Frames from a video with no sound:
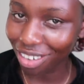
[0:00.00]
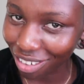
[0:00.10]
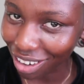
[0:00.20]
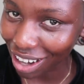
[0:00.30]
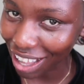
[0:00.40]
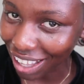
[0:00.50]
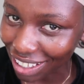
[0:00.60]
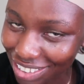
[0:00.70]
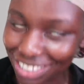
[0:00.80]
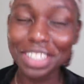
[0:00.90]

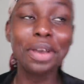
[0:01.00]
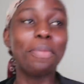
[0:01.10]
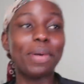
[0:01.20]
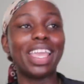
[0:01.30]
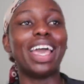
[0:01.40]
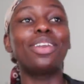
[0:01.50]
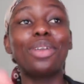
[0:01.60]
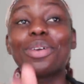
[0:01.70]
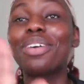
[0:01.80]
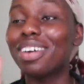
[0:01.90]
relax. But yeah,
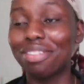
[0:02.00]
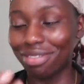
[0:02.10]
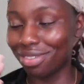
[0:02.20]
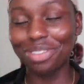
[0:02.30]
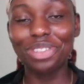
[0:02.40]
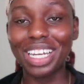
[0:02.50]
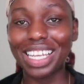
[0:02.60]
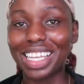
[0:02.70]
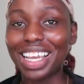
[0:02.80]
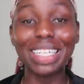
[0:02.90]
no,
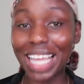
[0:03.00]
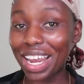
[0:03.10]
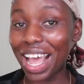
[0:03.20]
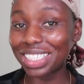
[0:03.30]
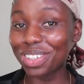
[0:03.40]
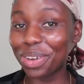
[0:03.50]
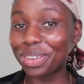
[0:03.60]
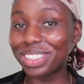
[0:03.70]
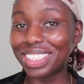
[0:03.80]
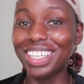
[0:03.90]
really. My dad has
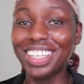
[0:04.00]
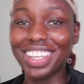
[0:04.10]
goats.